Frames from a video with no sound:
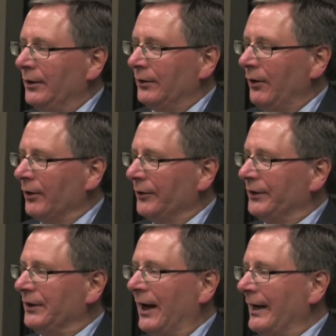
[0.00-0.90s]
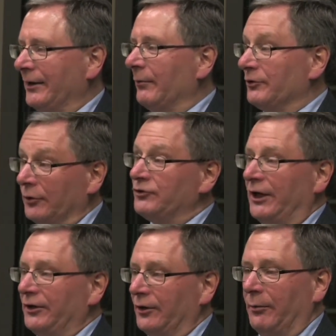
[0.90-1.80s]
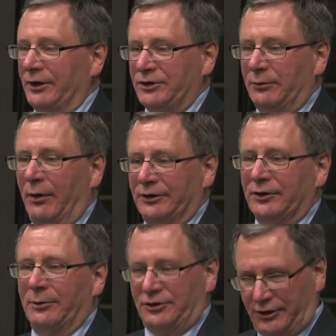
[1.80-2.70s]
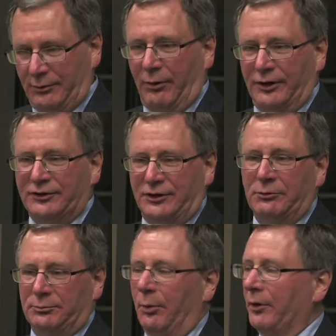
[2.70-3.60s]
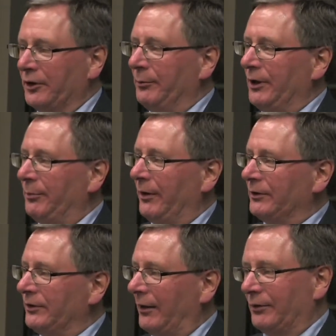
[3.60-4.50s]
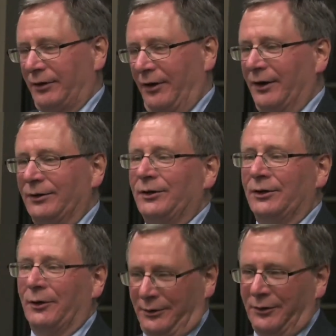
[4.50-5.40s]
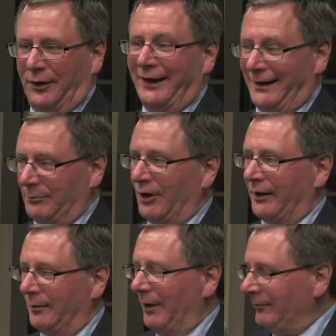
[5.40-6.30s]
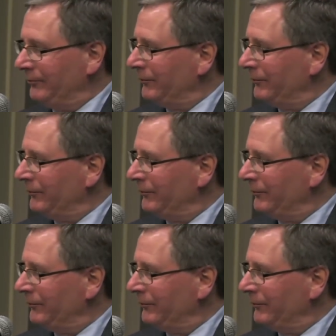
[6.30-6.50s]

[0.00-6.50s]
longer than God, and there was no changing the way she was. I mean, she was born to be the parish secretary, and you know the lady I'm talking about.